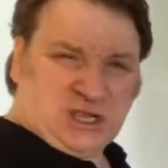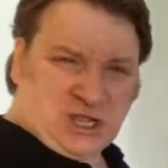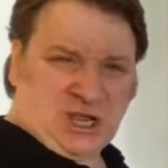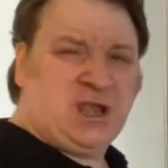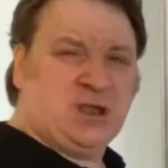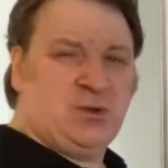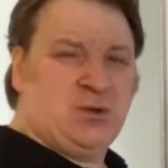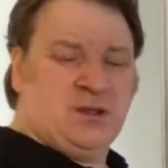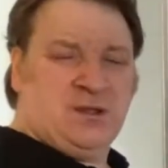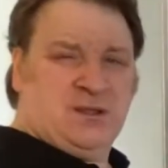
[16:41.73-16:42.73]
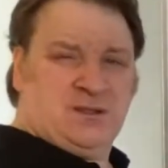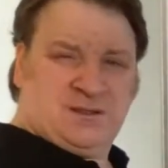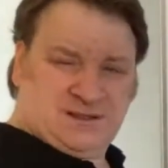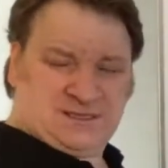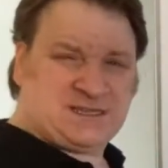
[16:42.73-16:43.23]
clue
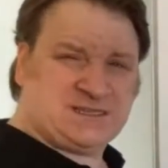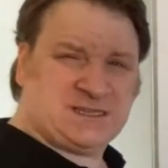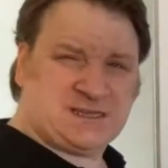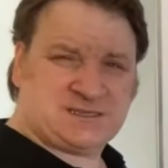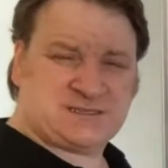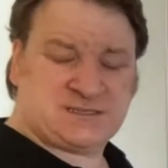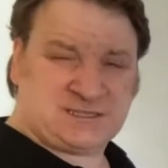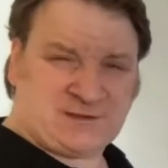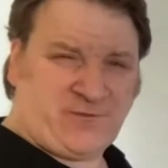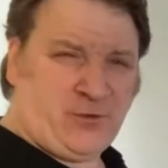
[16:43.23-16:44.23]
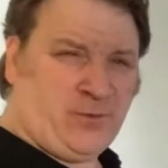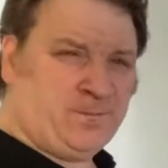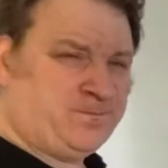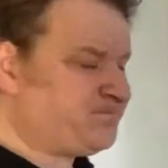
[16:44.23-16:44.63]
that this exists, this form.